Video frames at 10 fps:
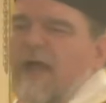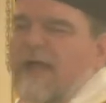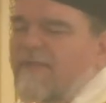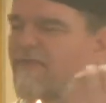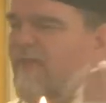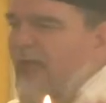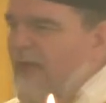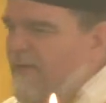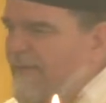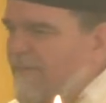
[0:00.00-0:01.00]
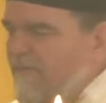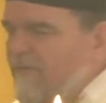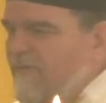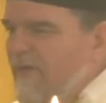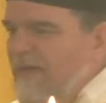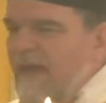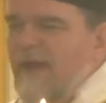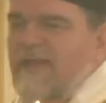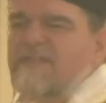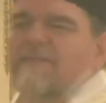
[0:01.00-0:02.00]
against the Arians,
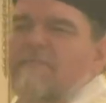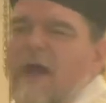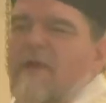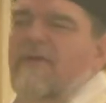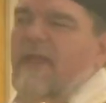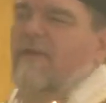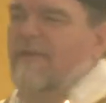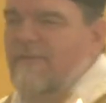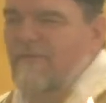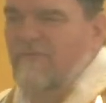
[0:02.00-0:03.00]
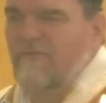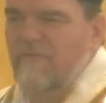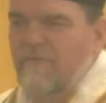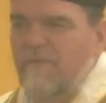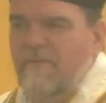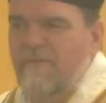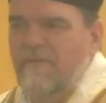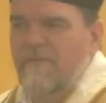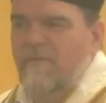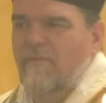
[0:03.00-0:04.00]
against the modern Arians.
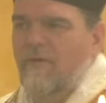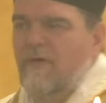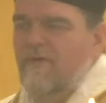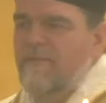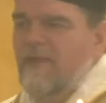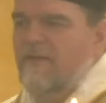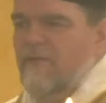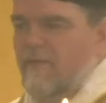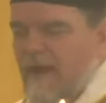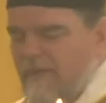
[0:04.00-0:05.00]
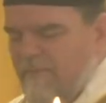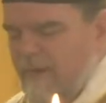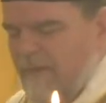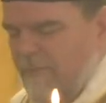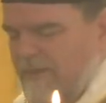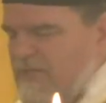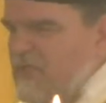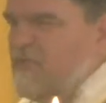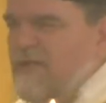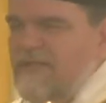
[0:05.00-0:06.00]
What do we mean by the, by the
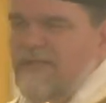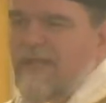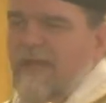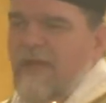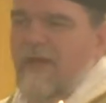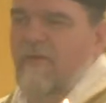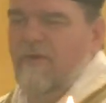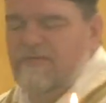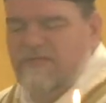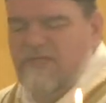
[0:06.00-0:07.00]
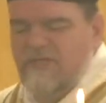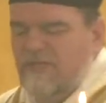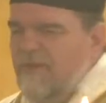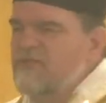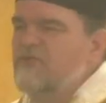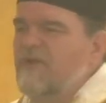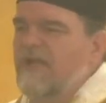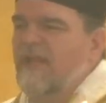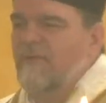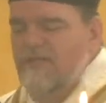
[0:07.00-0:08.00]
Blessed Trinity? What is the teaching of the Blessed
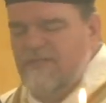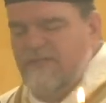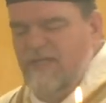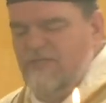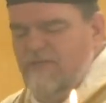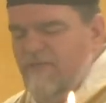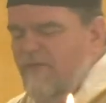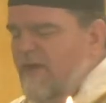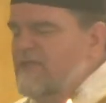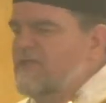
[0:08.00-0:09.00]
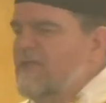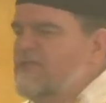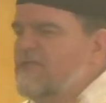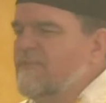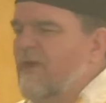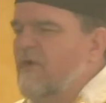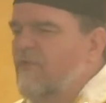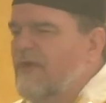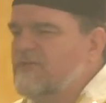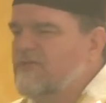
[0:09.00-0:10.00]
Trinity? What is the teaching of the various teachings about
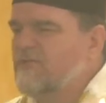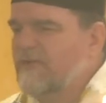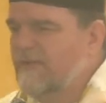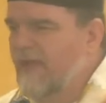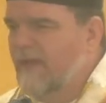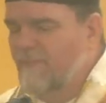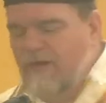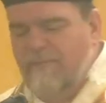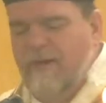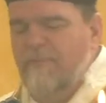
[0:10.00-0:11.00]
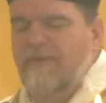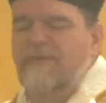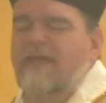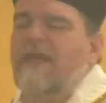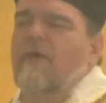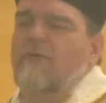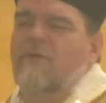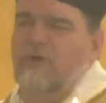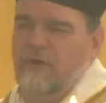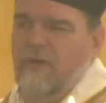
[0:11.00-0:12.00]
Christ concerning that? What about the De Deo
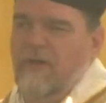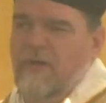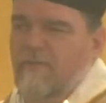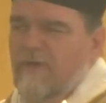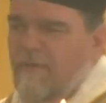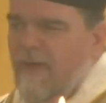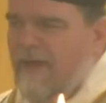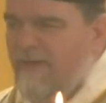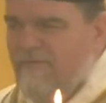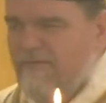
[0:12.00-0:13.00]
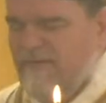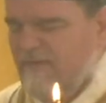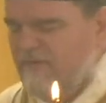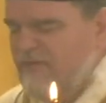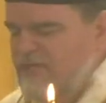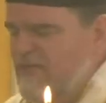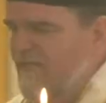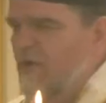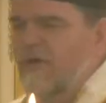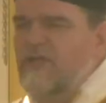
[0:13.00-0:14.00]
Uno? What about every single teaching
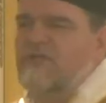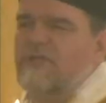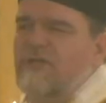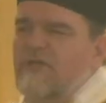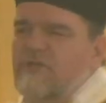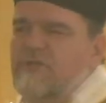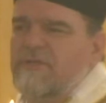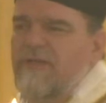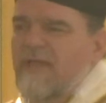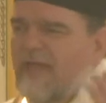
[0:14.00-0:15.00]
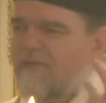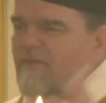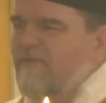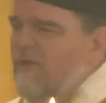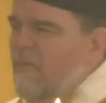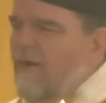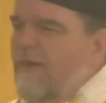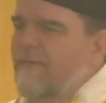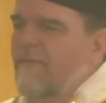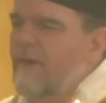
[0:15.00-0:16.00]
of our Holy Church? Every single
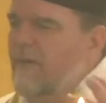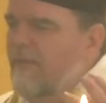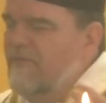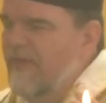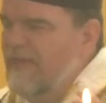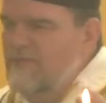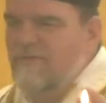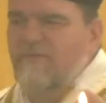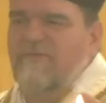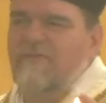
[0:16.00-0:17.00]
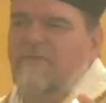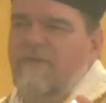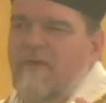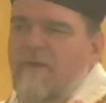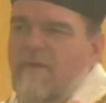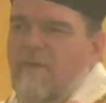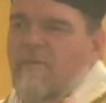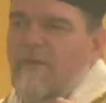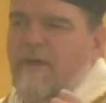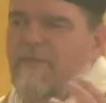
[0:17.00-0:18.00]
one. What about the angels?
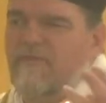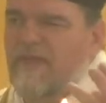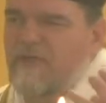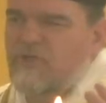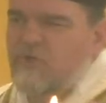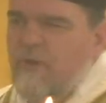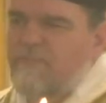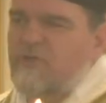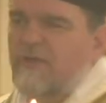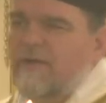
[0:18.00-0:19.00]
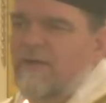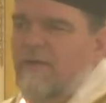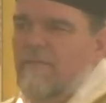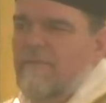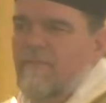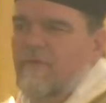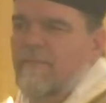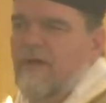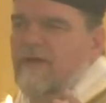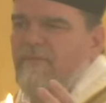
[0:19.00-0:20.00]
What about the sacred scripture? What
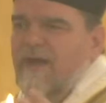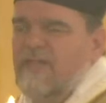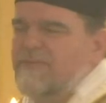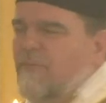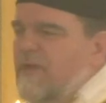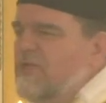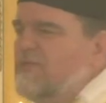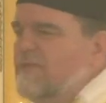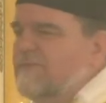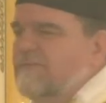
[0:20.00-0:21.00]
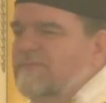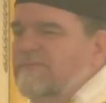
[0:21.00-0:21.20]
about divine inspiration?